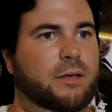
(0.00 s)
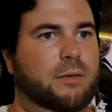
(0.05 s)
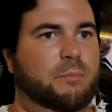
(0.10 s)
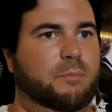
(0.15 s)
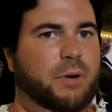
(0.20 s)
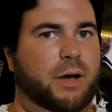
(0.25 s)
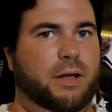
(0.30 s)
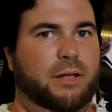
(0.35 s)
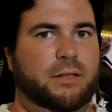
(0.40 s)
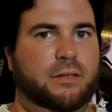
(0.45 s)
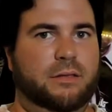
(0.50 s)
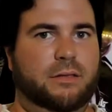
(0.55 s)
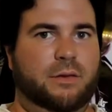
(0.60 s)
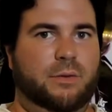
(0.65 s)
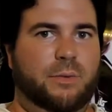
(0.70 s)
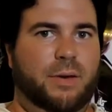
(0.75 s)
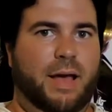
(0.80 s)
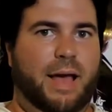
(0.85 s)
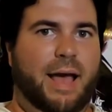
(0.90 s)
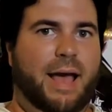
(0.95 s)
But
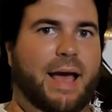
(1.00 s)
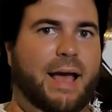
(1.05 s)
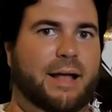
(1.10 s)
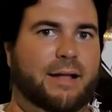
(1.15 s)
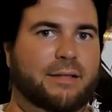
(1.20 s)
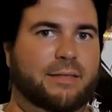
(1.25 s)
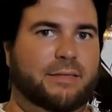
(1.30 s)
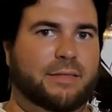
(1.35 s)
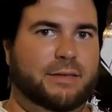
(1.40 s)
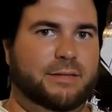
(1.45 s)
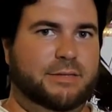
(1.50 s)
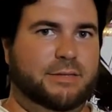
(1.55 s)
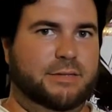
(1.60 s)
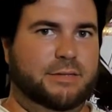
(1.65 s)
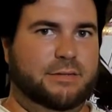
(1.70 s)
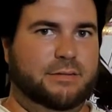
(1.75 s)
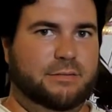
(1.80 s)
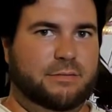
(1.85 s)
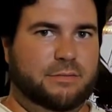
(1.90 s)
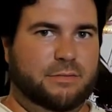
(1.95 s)
you add
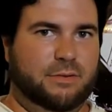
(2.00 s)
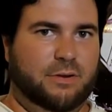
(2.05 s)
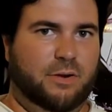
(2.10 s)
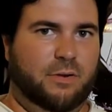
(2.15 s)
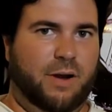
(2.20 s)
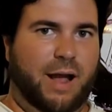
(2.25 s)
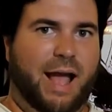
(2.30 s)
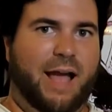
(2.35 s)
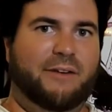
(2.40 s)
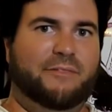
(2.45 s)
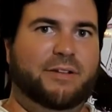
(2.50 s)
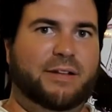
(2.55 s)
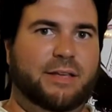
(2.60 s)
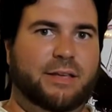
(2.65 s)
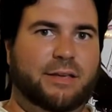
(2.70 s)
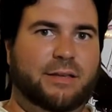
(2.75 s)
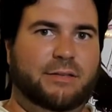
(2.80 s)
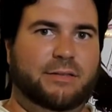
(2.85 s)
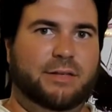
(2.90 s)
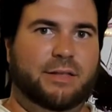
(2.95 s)
this
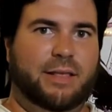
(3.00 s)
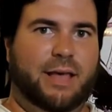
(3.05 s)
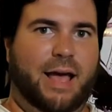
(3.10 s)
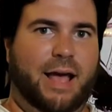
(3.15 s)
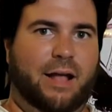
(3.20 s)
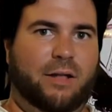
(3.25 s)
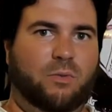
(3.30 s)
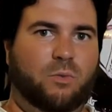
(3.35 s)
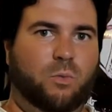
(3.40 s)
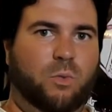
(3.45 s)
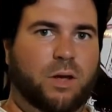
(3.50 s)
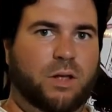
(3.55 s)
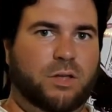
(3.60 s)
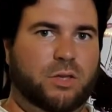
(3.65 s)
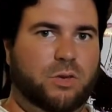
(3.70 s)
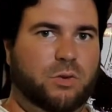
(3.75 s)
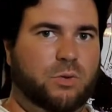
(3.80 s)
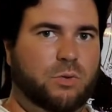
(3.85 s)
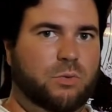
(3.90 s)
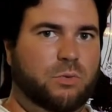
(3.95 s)
gravity to that when
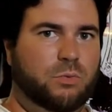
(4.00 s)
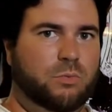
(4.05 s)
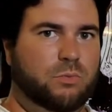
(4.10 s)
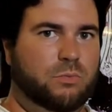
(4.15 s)
you